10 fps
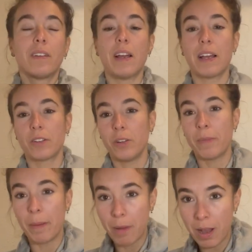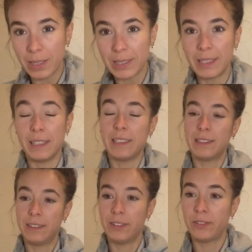I called my boss and I
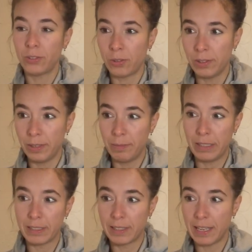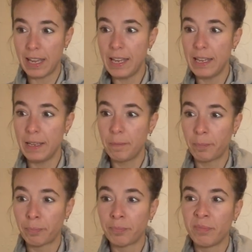told him like, hey,
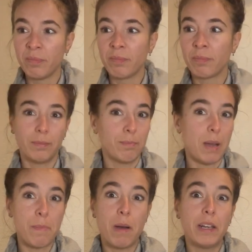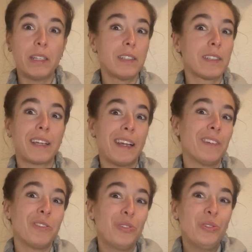my body
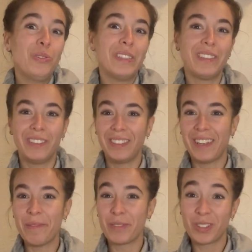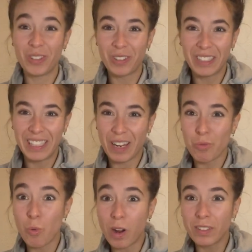cannot do it, you know, I'm sorry, I
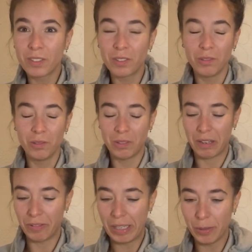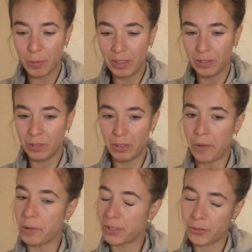want to, I really want to. I
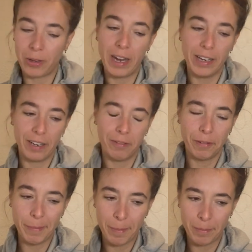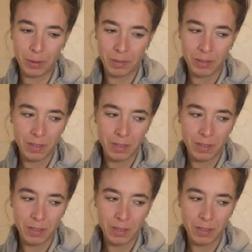was crying, I remember.